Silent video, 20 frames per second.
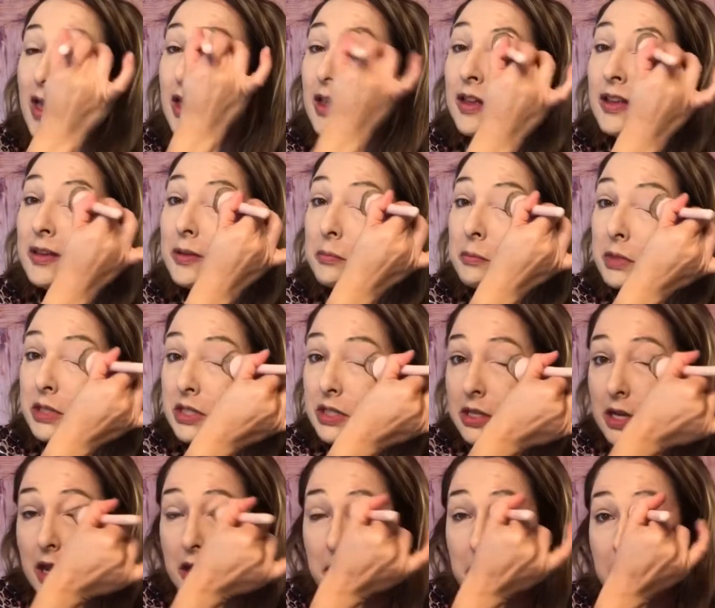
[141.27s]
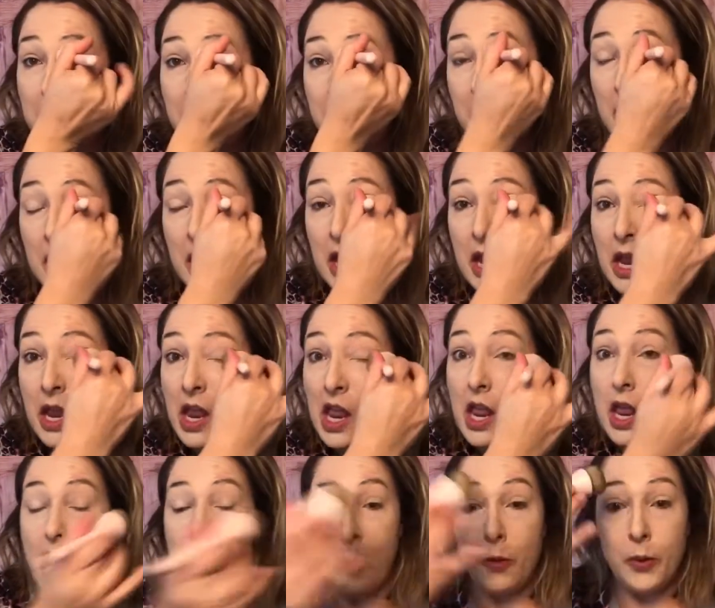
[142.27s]
But you know what?
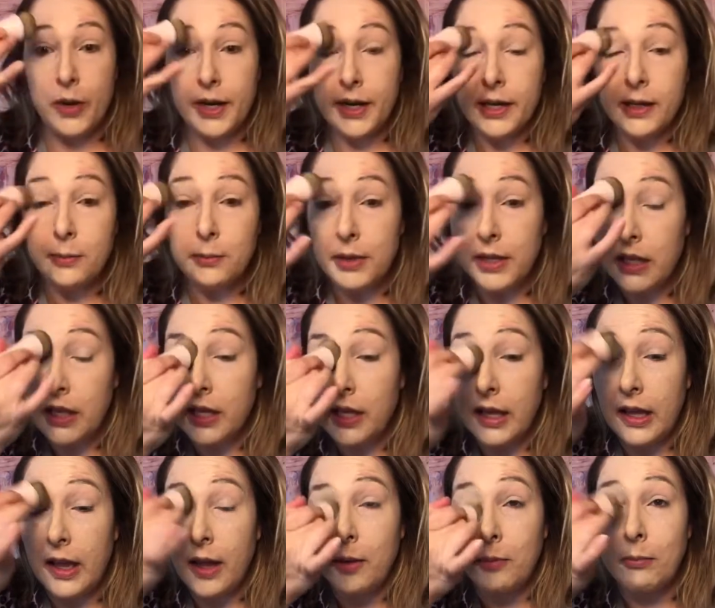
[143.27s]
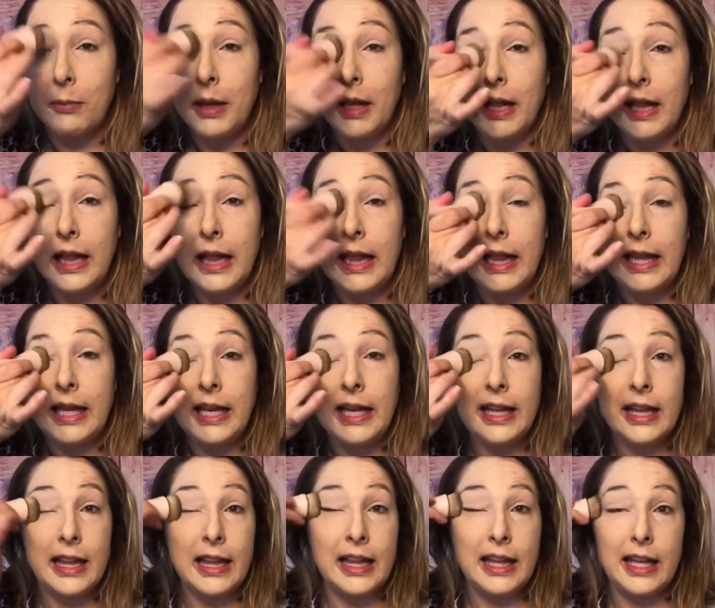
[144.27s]
We're gonna be
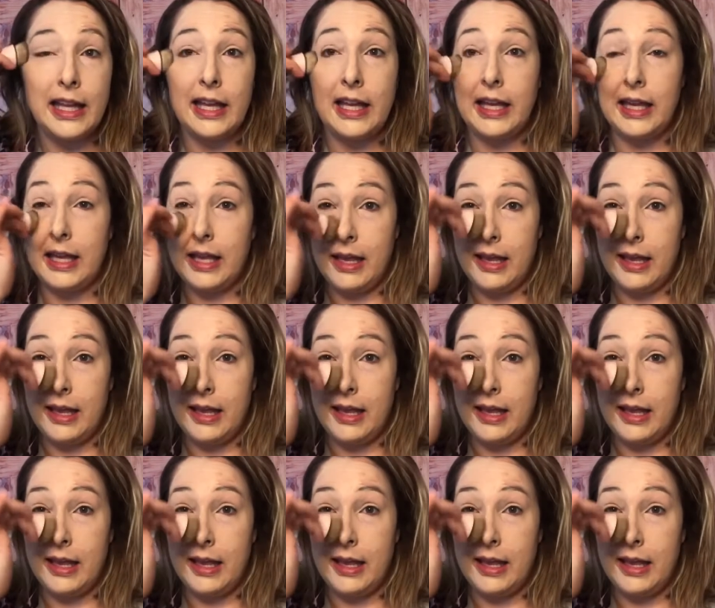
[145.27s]
completely